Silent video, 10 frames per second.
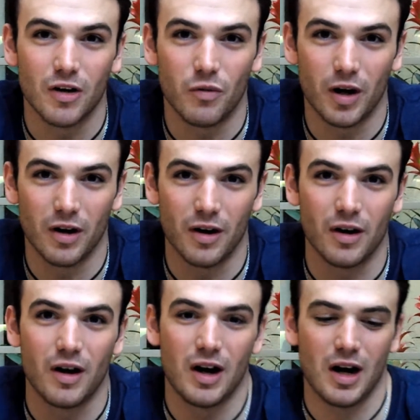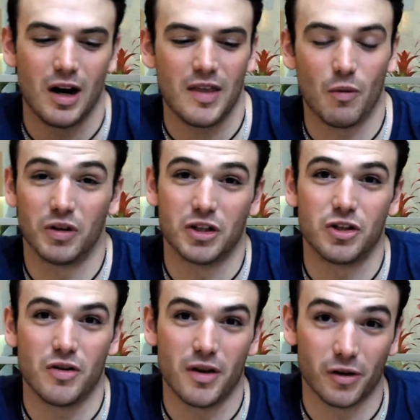of where they went to
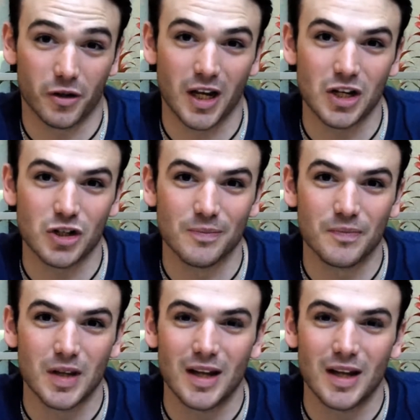shoot their location.